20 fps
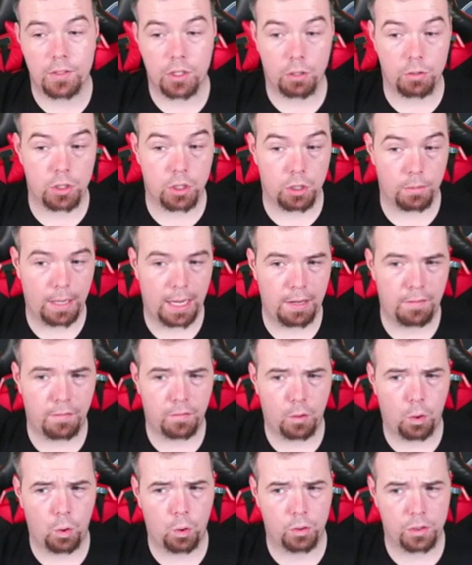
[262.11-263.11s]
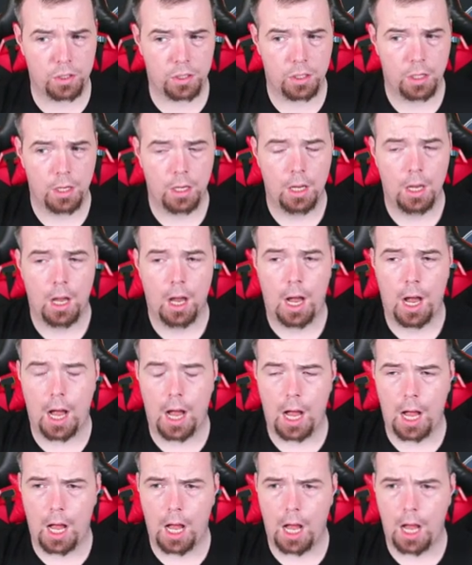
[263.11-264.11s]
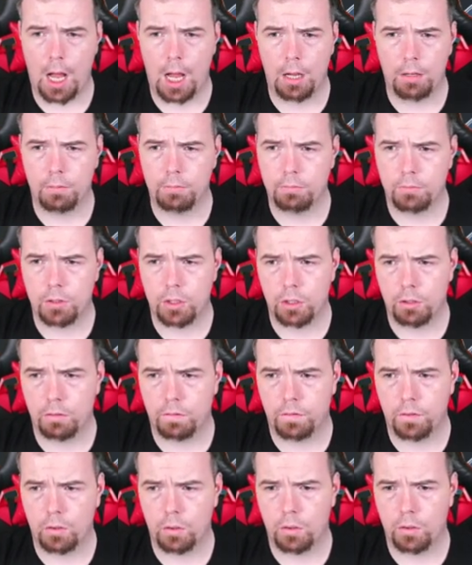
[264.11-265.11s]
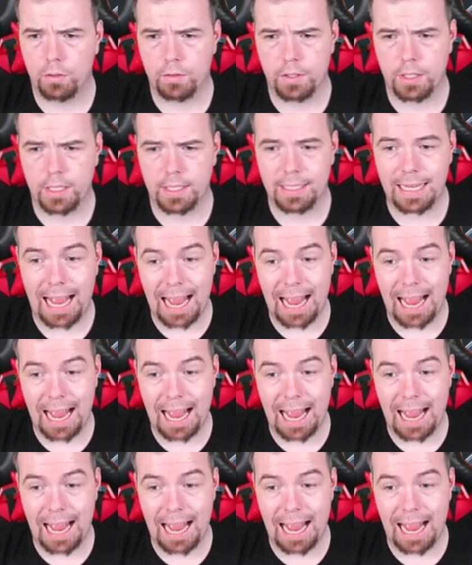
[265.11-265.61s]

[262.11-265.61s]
So it's 284s, 246,